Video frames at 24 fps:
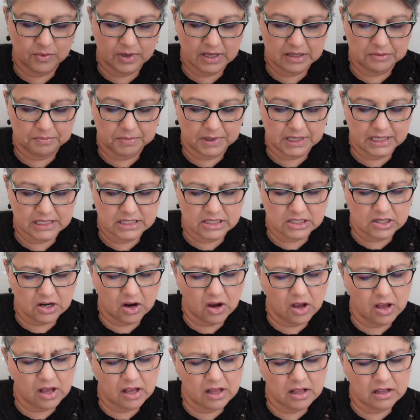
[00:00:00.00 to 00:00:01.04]
with, but it's
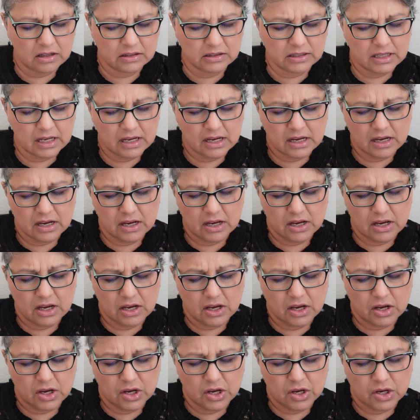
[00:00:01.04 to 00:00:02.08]
called
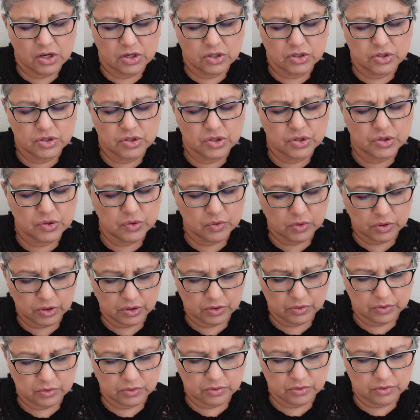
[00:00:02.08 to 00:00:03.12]

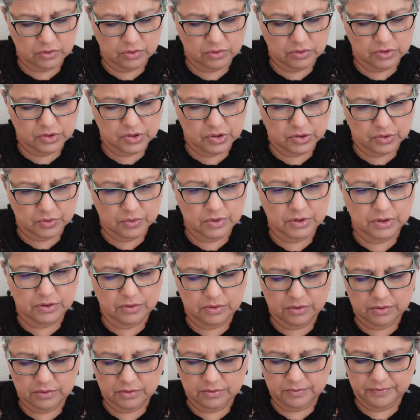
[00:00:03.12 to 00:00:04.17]
Chulu?
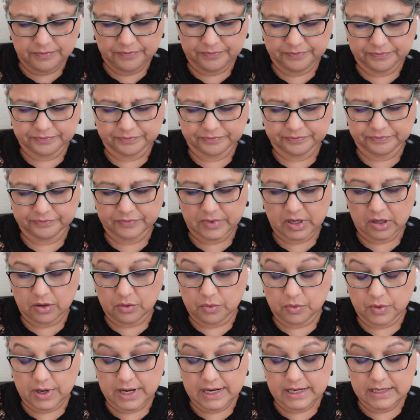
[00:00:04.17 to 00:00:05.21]
Chulu?
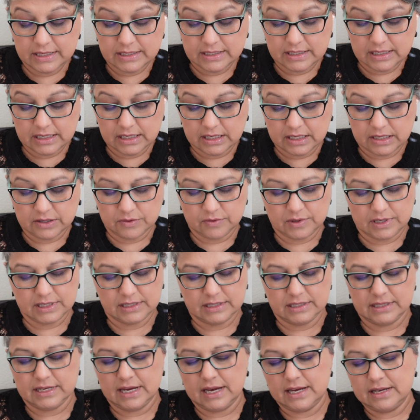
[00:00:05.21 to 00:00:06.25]
Crazy cute,
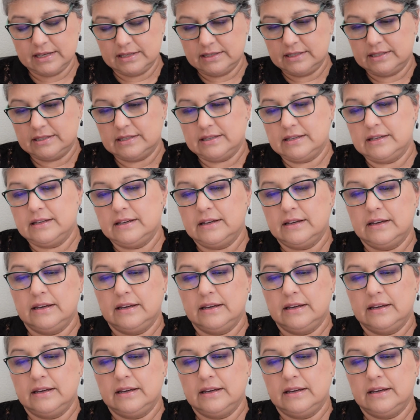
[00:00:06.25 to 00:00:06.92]
it says.